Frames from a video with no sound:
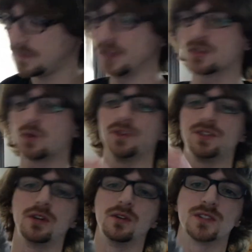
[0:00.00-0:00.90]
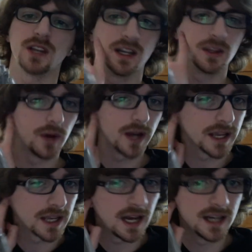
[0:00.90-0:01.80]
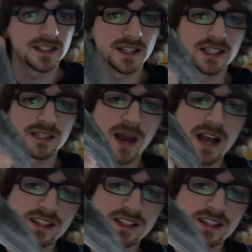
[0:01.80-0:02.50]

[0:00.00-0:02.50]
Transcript: cool too is the one I got is a Damascus